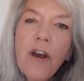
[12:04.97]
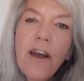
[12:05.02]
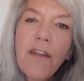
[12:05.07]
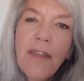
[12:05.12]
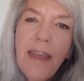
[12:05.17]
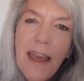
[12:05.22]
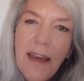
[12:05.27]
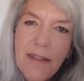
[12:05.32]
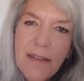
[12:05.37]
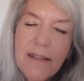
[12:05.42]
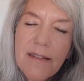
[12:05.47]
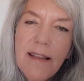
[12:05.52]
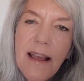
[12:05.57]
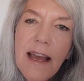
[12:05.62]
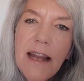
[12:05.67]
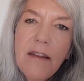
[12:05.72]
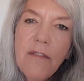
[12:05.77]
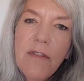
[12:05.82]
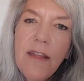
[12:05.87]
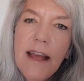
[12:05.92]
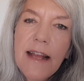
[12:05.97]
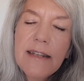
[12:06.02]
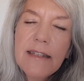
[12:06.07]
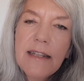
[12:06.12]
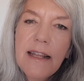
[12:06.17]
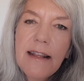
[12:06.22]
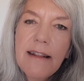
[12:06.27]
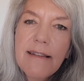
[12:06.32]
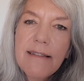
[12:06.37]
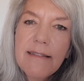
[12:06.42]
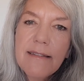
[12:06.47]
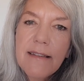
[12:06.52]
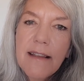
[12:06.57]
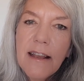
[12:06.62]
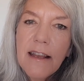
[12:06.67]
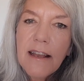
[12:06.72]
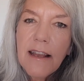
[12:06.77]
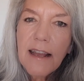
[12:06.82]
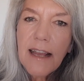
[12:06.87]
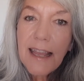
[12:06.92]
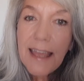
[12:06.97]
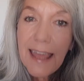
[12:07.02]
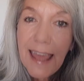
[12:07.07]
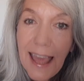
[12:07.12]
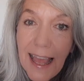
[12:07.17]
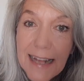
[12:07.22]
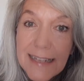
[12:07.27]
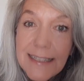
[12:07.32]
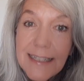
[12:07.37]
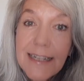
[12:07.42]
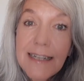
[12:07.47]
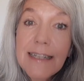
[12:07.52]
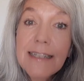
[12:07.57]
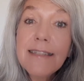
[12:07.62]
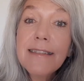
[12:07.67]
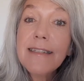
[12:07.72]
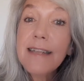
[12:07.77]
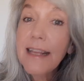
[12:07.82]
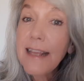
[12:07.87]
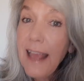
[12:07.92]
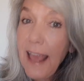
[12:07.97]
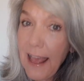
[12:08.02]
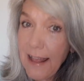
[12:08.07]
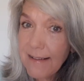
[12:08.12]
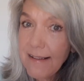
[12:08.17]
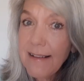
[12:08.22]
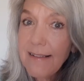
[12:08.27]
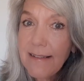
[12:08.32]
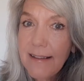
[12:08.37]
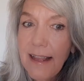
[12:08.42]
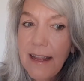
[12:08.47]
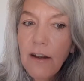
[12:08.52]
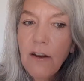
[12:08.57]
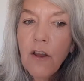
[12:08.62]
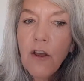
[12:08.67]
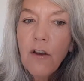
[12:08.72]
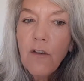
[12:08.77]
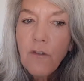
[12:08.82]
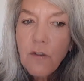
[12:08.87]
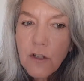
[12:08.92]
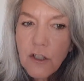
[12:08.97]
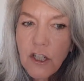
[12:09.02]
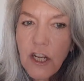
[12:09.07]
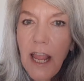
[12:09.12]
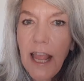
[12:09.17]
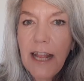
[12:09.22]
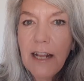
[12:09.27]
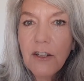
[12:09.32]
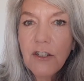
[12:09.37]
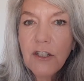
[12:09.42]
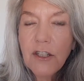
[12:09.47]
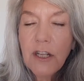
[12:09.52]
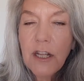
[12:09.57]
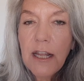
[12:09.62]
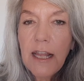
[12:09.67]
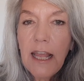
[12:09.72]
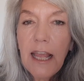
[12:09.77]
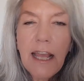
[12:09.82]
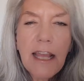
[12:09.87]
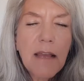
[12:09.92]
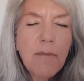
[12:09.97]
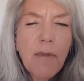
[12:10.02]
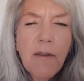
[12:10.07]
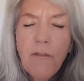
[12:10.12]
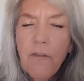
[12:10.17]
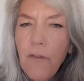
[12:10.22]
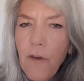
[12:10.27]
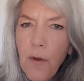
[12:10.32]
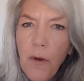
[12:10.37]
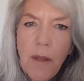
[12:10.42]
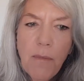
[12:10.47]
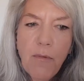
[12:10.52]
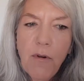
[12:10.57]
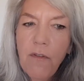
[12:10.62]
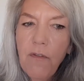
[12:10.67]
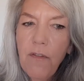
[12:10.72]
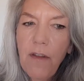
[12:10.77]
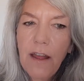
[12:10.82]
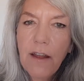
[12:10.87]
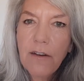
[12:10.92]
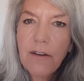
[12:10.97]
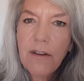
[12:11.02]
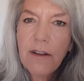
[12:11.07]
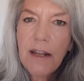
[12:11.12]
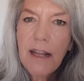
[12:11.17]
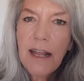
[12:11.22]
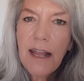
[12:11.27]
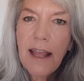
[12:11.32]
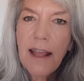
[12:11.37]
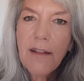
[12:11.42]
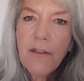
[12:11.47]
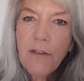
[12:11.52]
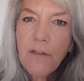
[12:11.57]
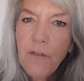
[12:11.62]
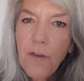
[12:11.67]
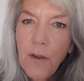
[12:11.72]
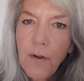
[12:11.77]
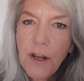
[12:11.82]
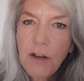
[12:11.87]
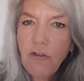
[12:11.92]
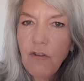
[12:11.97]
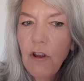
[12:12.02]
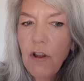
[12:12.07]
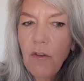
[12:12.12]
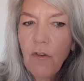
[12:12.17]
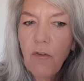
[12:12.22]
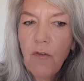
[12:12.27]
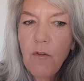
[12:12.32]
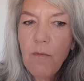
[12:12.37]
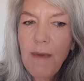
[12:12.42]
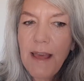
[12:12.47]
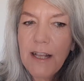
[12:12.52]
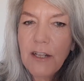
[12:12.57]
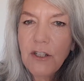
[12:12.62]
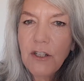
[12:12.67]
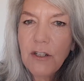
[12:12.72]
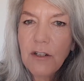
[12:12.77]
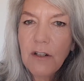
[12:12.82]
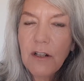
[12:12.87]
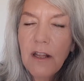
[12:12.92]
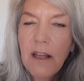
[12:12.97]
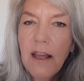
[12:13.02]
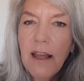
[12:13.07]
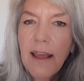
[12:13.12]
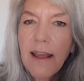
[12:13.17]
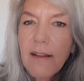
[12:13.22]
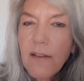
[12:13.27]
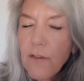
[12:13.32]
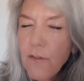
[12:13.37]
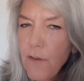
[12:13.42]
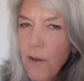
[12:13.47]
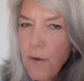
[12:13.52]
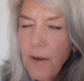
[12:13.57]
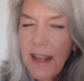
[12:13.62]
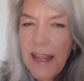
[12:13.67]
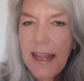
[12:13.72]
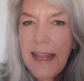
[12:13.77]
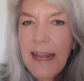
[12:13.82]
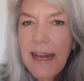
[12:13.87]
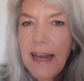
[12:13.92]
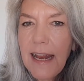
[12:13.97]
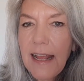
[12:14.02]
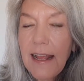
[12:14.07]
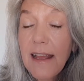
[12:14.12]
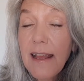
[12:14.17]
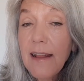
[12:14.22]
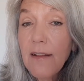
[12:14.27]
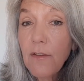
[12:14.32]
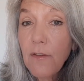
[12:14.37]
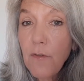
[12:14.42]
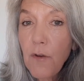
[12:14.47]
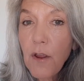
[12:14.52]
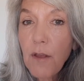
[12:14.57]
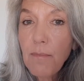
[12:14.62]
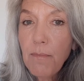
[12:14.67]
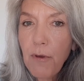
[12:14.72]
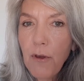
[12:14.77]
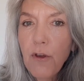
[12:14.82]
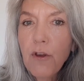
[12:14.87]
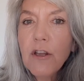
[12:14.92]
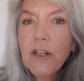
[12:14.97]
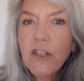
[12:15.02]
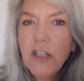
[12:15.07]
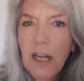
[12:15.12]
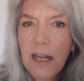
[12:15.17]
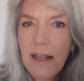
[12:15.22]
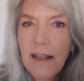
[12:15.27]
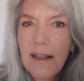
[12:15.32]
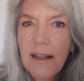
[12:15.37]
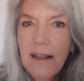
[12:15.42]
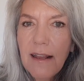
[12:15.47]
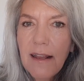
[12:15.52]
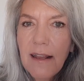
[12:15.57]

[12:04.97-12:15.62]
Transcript: on the other side of that, it's a catalyst, as I said, for change. It can be very profound. It's very transformational. It's very healing. It's very purging,